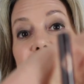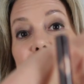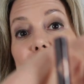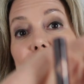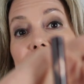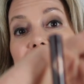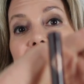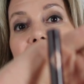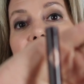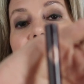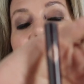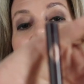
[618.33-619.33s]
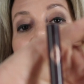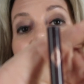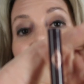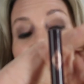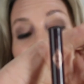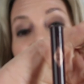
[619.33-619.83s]
Tilbury. I
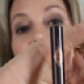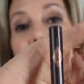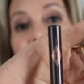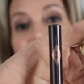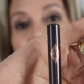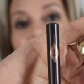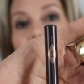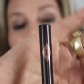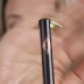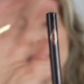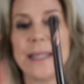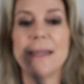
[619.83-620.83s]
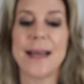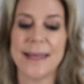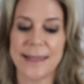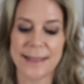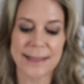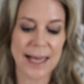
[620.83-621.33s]
actually really
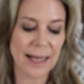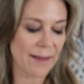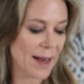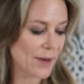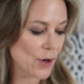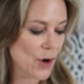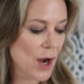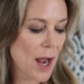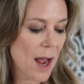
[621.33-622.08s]
like this eyeliner,